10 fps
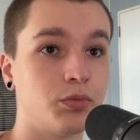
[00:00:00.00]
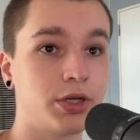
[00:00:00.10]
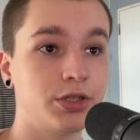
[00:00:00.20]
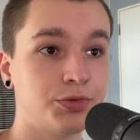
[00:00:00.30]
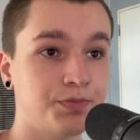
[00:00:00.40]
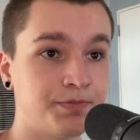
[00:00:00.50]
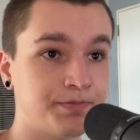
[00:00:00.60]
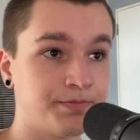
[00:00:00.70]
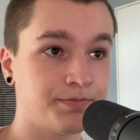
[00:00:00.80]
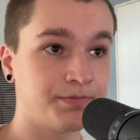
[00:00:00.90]
page.
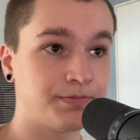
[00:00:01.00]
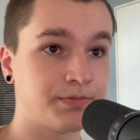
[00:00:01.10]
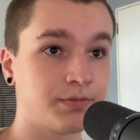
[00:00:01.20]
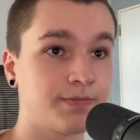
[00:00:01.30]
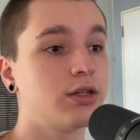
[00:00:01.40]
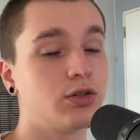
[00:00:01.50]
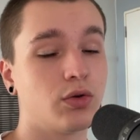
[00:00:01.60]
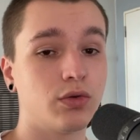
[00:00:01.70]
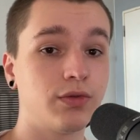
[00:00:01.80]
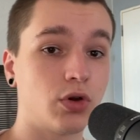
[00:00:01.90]
So
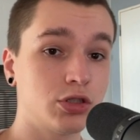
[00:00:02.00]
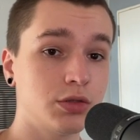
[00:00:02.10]
first,